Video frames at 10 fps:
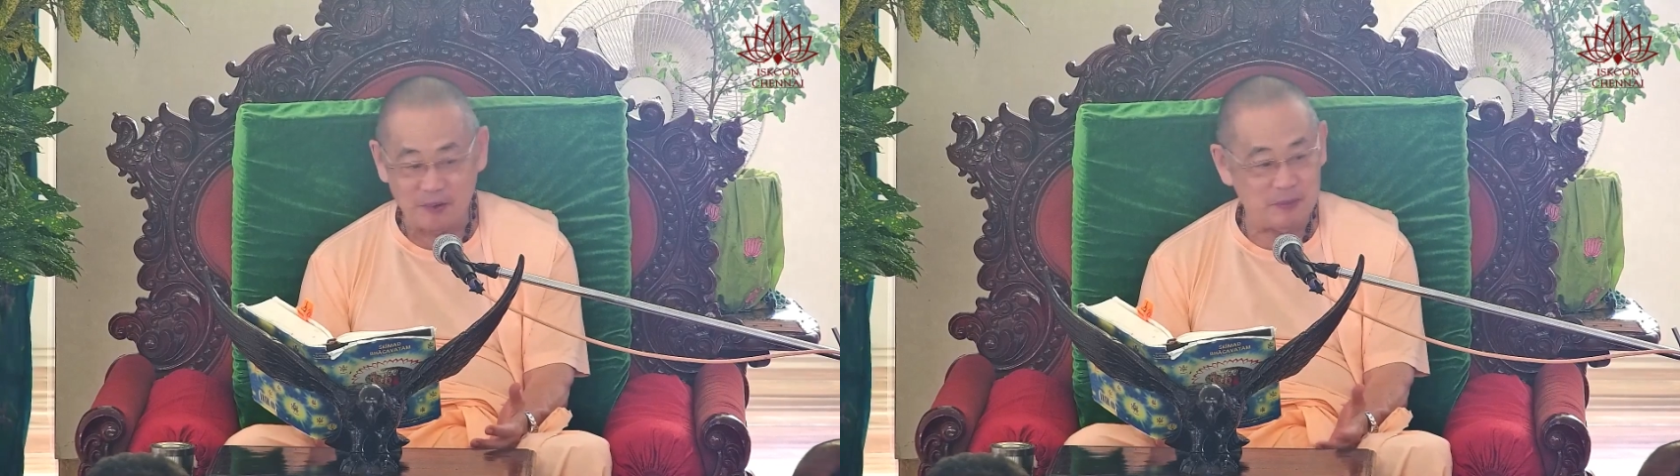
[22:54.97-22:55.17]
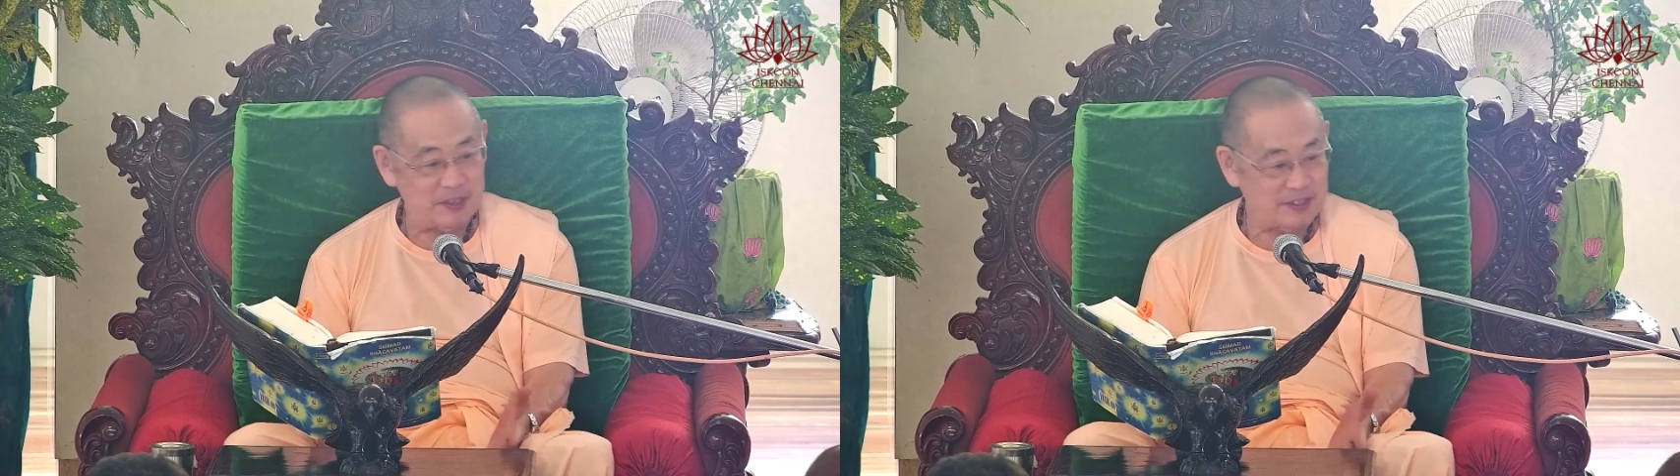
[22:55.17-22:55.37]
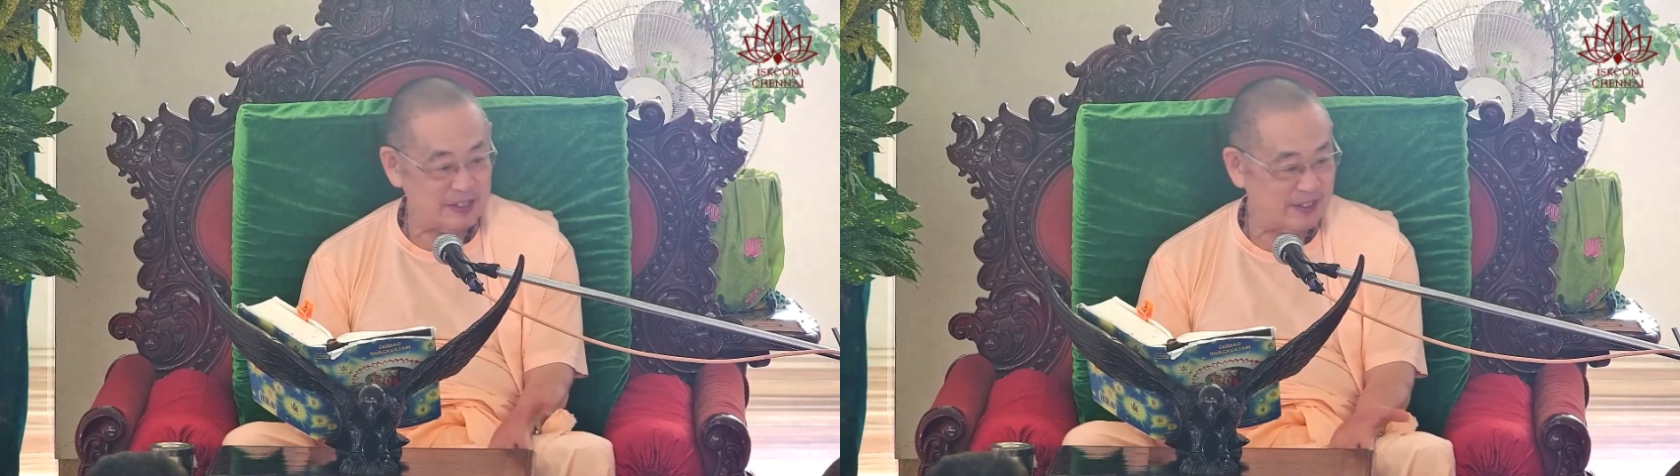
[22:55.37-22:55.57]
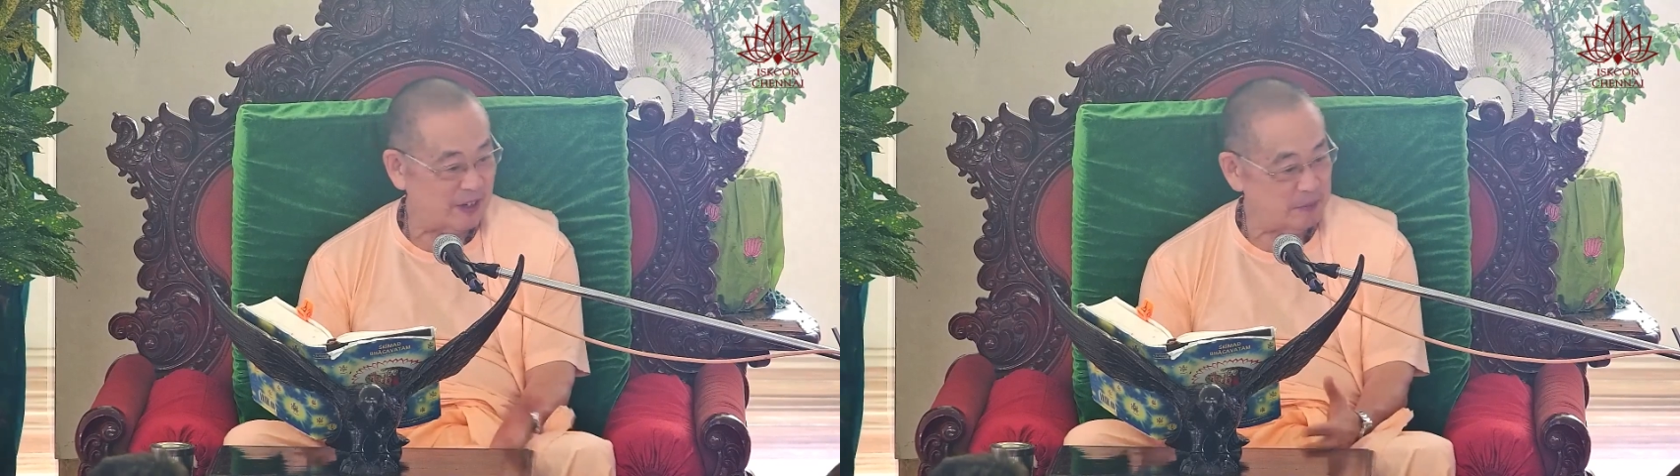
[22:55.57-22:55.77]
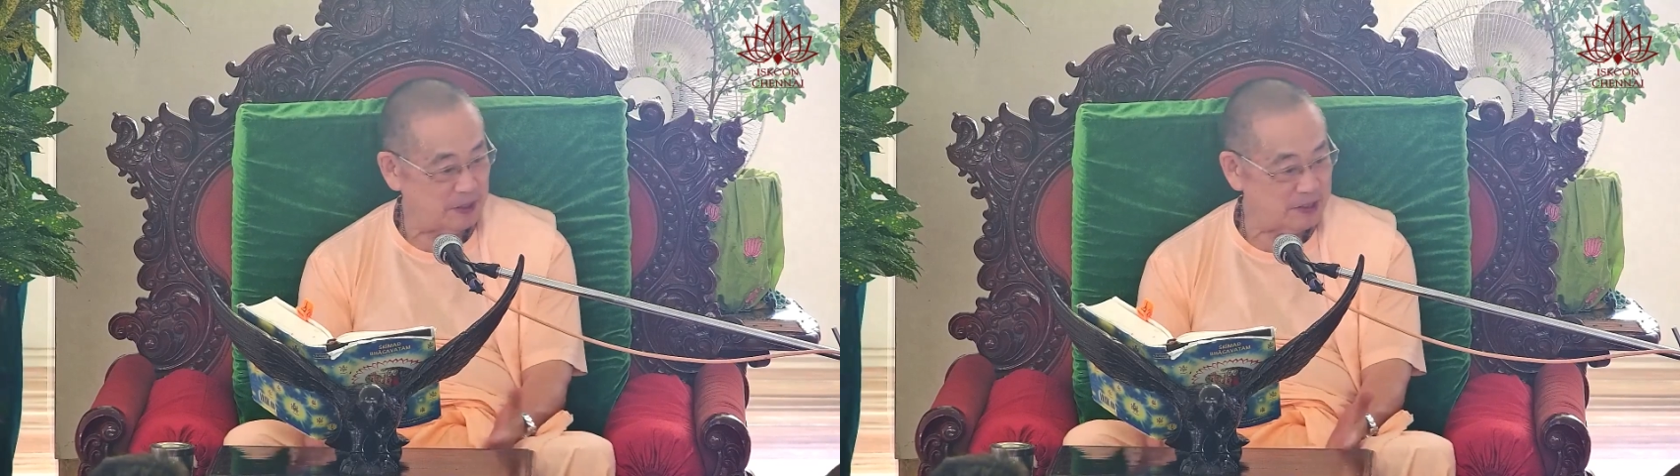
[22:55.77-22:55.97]
it means this
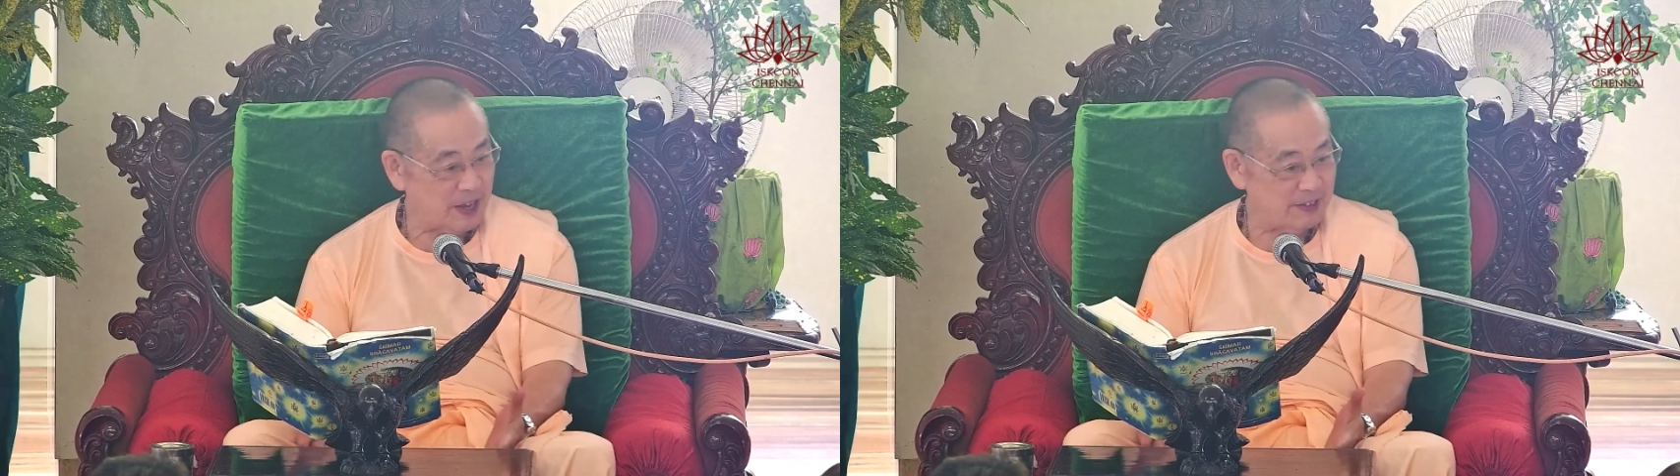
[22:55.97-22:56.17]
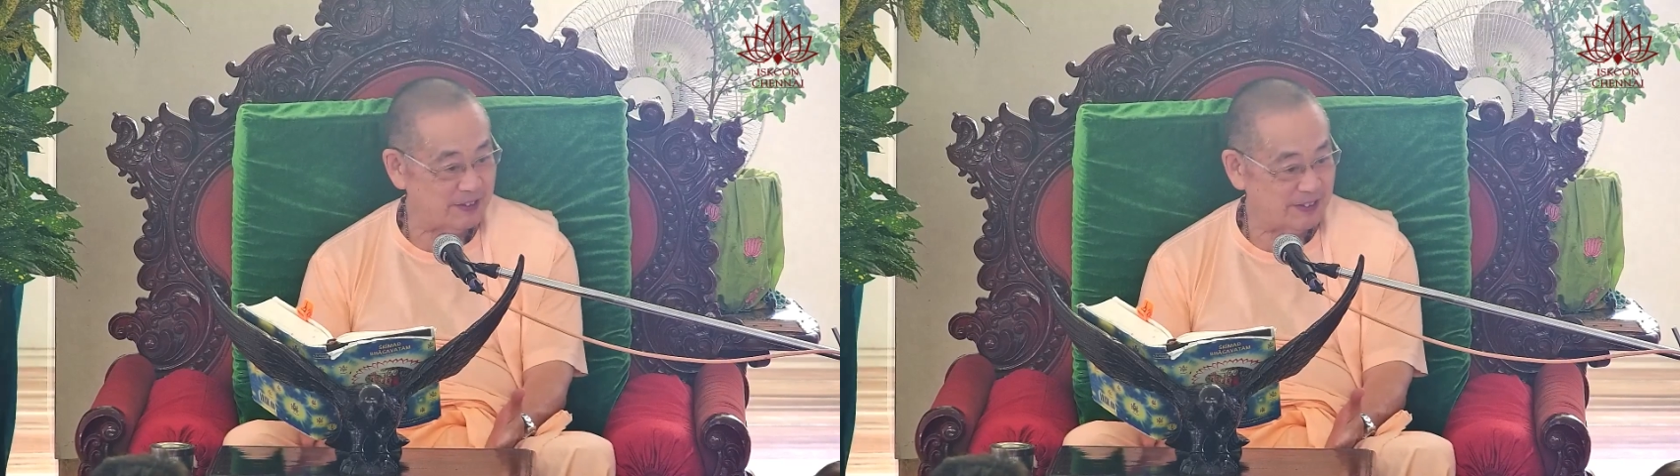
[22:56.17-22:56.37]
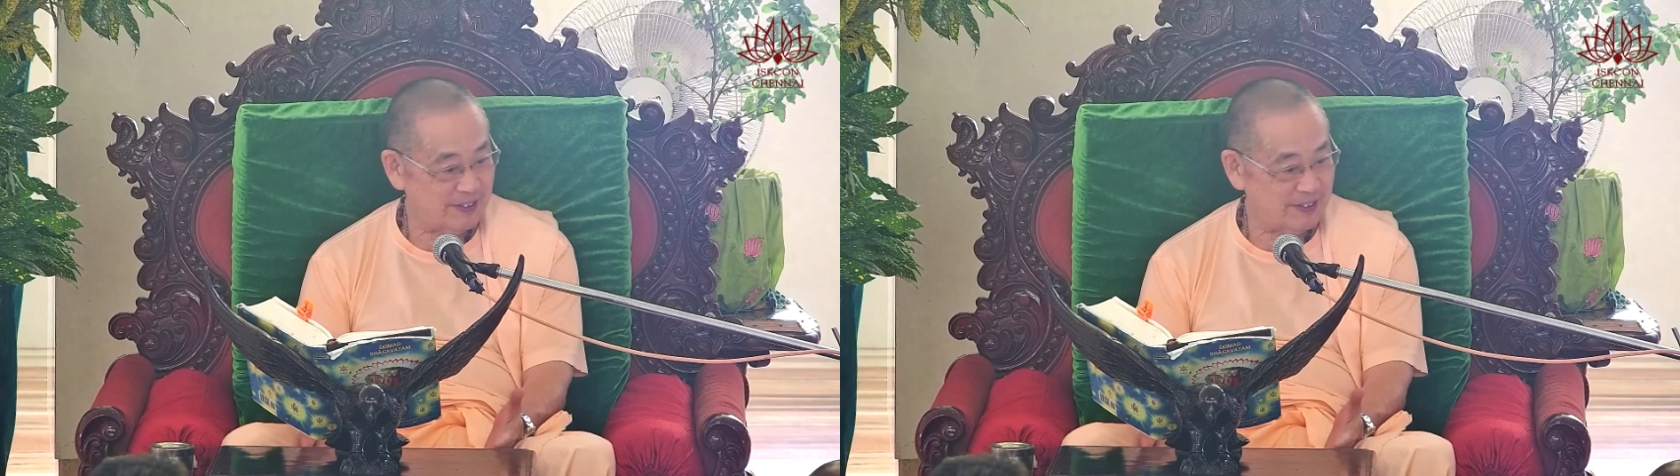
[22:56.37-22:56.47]
or it means that.